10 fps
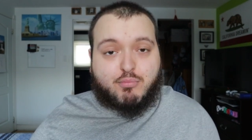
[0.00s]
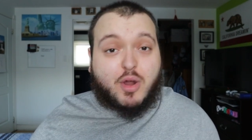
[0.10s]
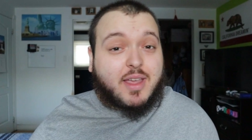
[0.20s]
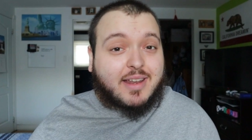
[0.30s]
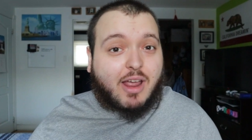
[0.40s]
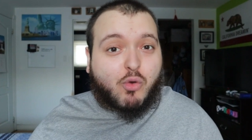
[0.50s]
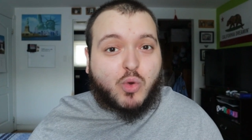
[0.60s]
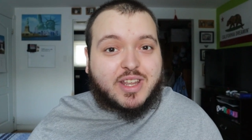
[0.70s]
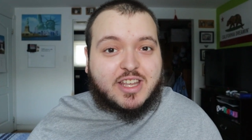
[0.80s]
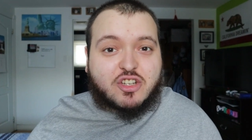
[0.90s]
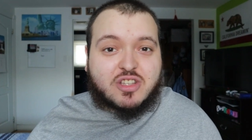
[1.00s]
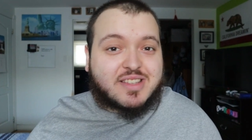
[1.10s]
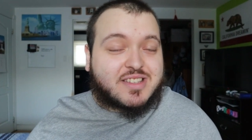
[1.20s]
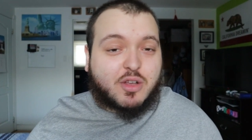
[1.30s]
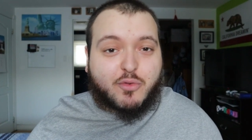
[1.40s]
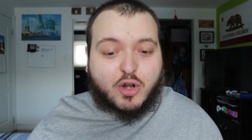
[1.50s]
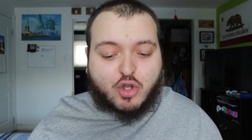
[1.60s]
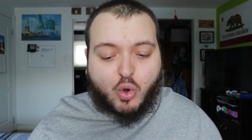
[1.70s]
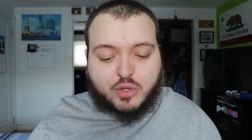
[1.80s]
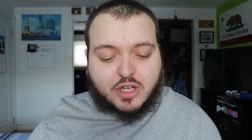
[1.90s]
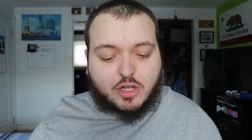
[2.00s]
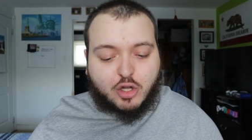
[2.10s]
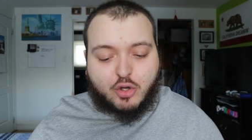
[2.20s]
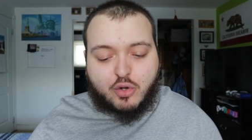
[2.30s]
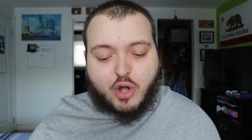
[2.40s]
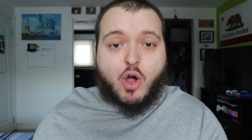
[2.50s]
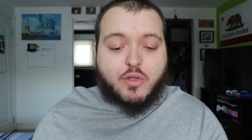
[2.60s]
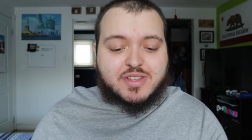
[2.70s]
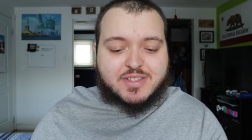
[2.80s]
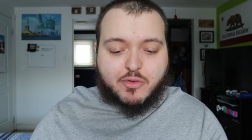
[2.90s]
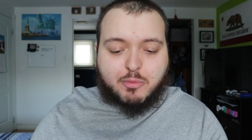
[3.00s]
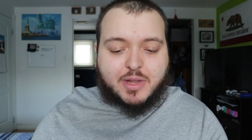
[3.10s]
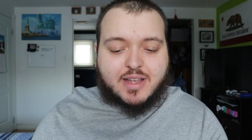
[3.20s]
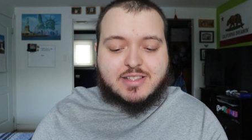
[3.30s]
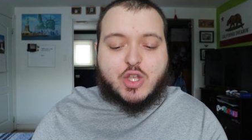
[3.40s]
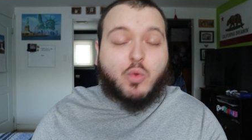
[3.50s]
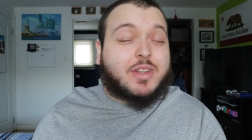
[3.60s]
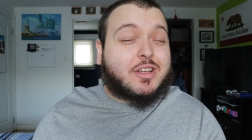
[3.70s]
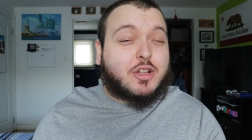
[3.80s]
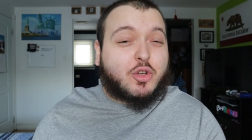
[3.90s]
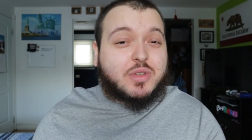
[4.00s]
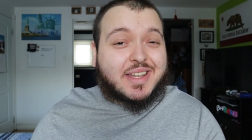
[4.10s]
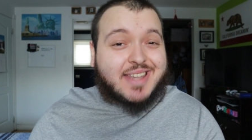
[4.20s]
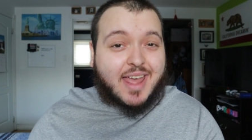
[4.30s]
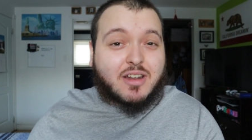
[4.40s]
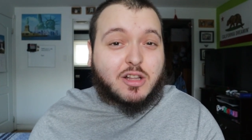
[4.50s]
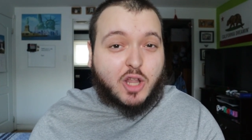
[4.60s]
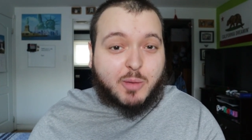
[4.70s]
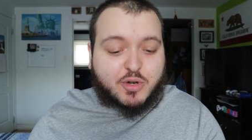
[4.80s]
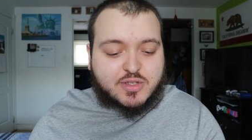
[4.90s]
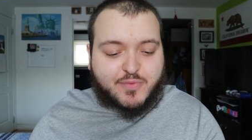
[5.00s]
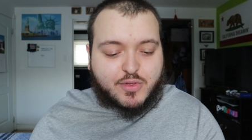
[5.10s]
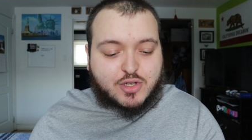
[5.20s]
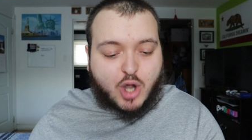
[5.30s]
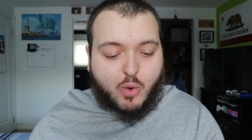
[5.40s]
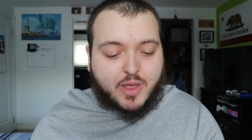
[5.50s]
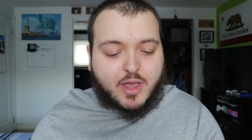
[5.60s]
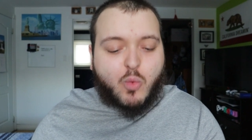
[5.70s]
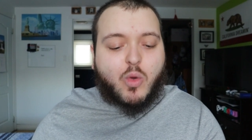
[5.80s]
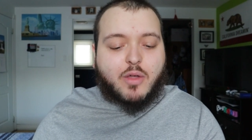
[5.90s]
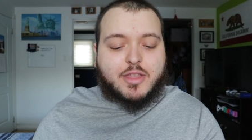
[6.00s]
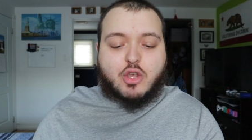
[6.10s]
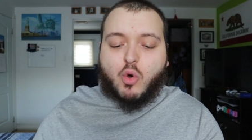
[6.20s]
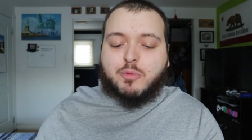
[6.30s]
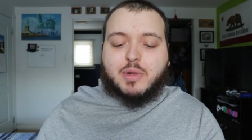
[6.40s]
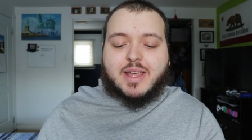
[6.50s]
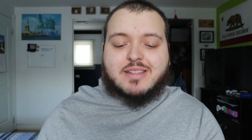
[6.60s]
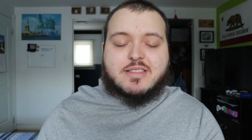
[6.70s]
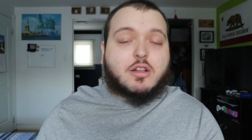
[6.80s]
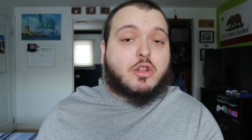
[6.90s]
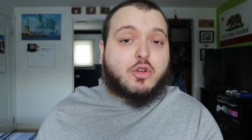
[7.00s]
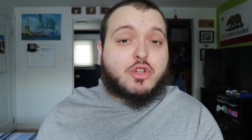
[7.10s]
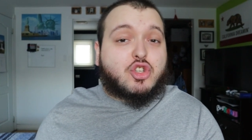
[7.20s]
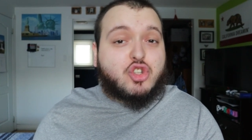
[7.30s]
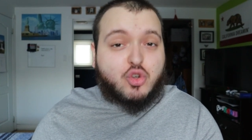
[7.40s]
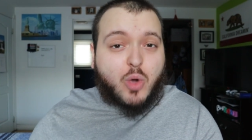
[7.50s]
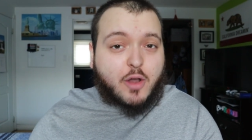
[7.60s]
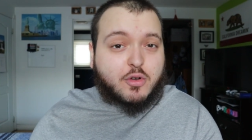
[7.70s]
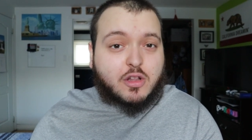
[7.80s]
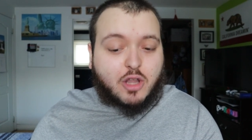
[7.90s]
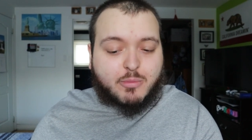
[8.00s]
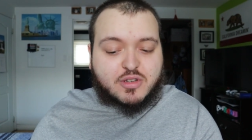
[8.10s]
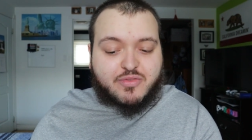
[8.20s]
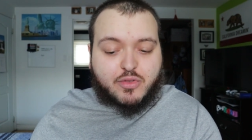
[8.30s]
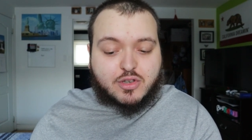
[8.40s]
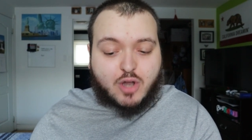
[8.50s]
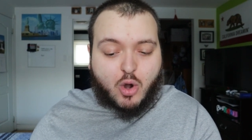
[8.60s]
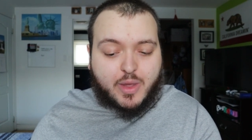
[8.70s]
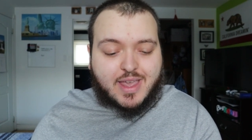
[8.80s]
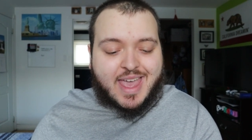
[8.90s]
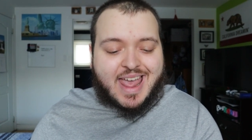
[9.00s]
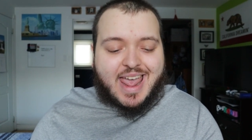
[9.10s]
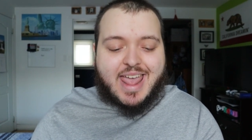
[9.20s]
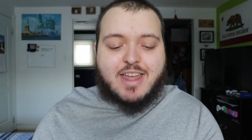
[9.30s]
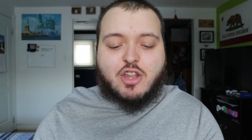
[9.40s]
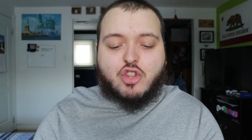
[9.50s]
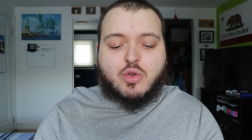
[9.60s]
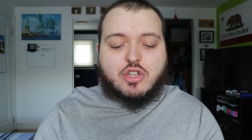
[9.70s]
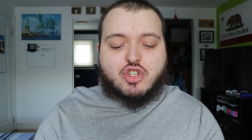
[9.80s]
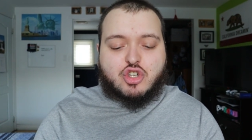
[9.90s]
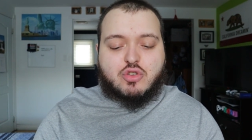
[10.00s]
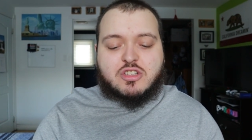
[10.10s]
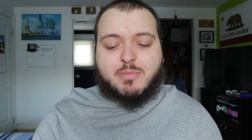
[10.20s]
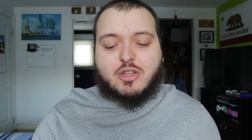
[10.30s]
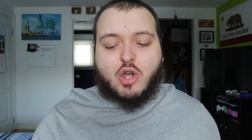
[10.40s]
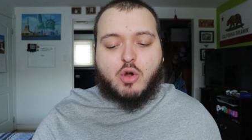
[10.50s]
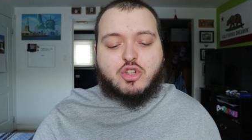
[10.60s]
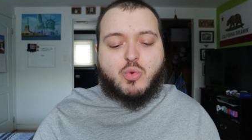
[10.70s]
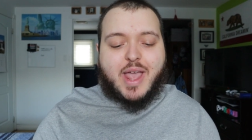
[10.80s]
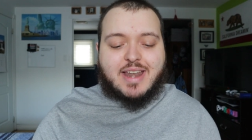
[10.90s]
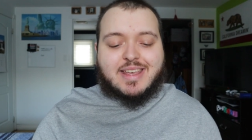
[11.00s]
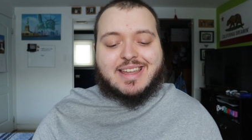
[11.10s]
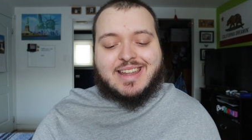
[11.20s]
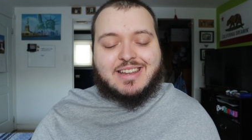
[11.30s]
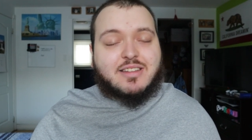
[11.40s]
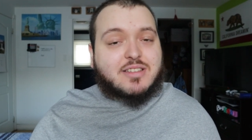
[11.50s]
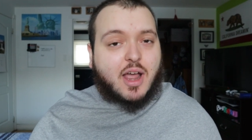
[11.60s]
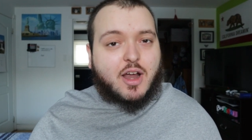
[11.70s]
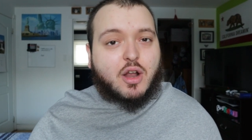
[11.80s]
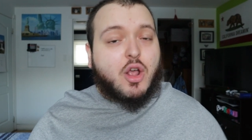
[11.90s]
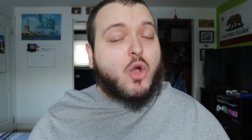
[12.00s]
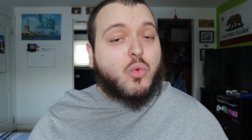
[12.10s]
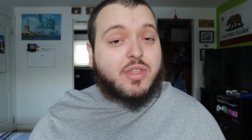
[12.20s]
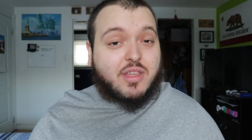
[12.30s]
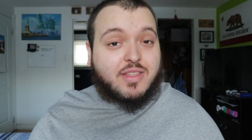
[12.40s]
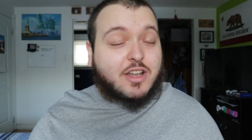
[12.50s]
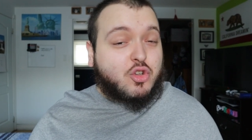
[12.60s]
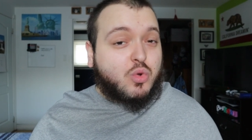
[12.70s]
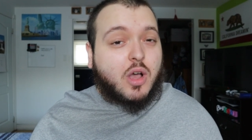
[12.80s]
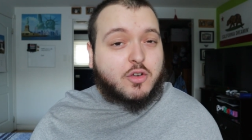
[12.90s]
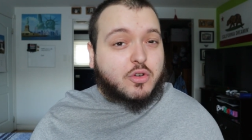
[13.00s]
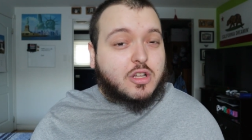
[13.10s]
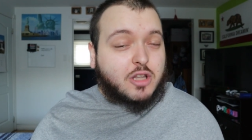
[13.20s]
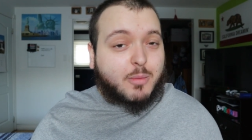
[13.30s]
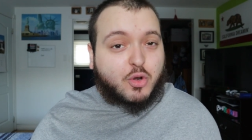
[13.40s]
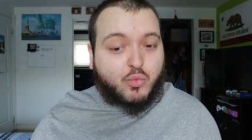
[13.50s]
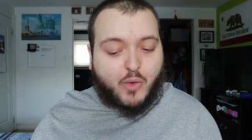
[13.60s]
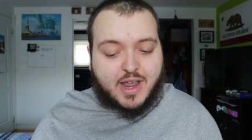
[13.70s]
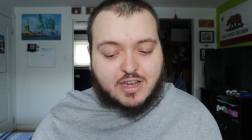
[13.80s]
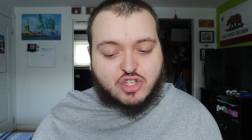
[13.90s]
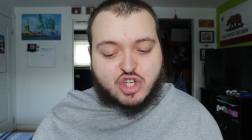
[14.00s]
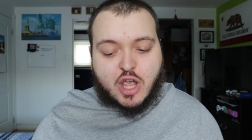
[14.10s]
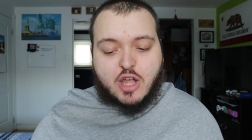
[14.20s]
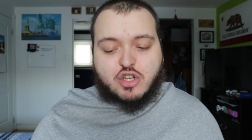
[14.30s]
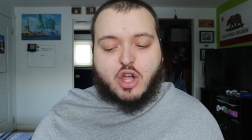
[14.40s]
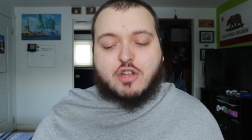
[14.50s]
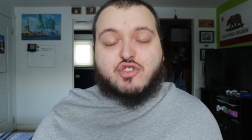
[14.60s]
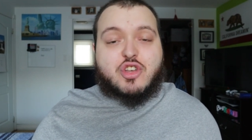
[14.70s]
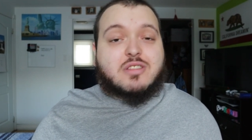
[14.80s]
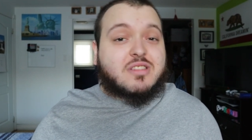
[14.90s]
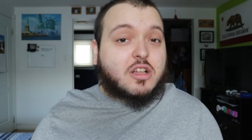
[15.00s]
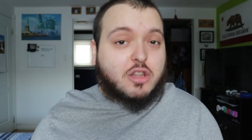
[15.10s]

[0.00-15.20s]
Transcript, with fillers: Breaking down what each the silver and gold include, all the silver plans only include 10 kilometers for the towing, while the gold plans include 200 kilometers for the towing, and you can choose to be towed to any Canadian tire within that 200 kilometer range, not just the